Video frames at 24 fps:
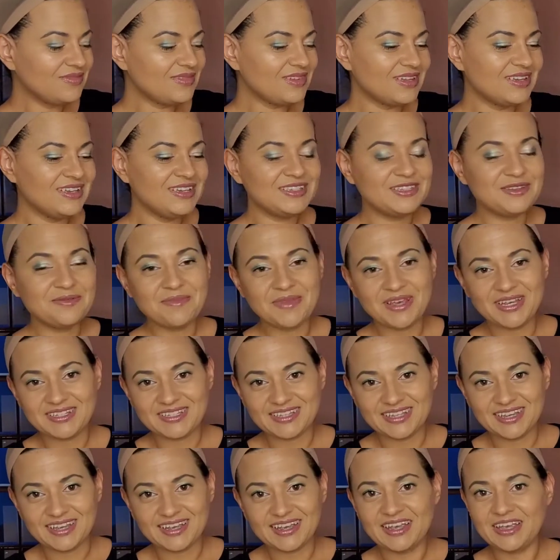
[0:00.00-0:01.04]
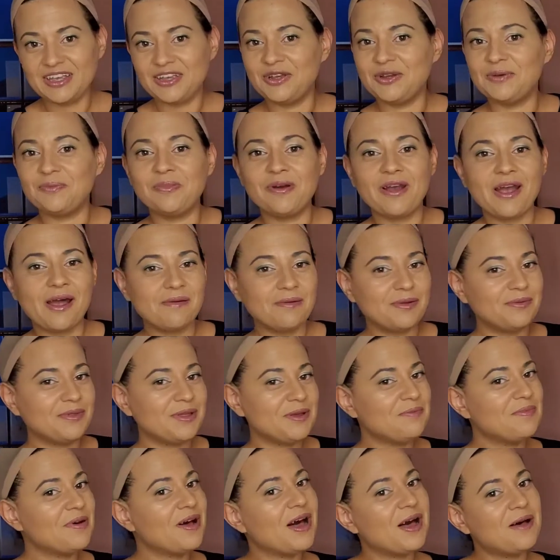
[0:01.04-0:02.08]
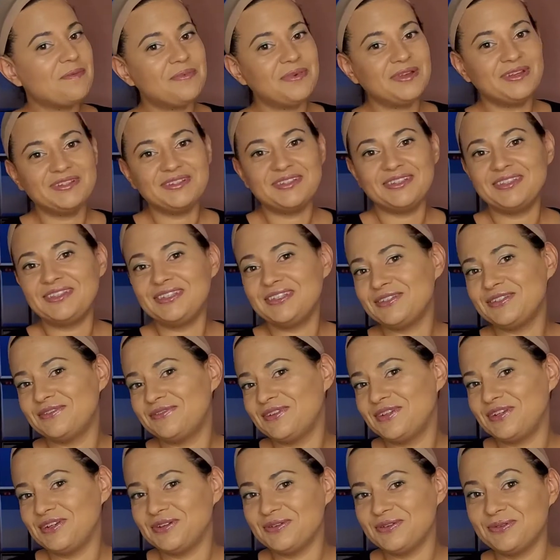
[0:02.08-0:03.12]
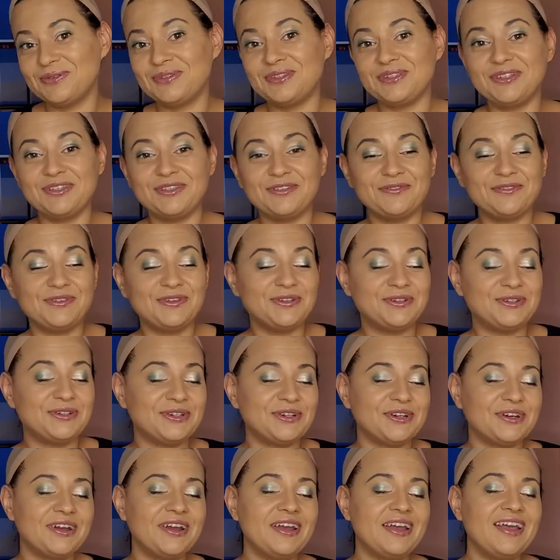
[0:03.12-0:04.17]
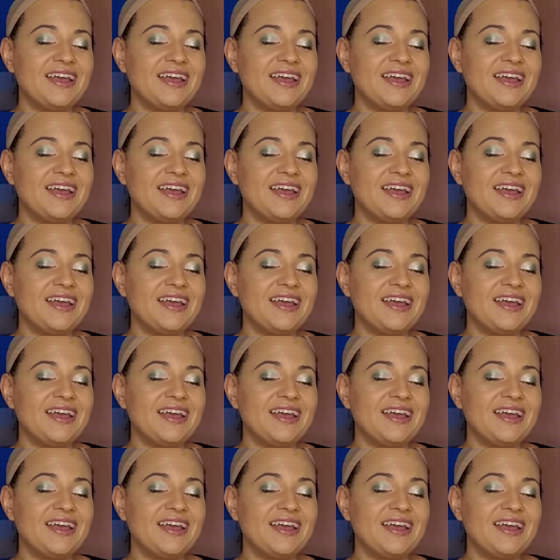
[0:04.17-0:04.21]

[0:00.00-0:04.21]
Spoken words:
He's amazing. He'll probably pop into these videos in the future.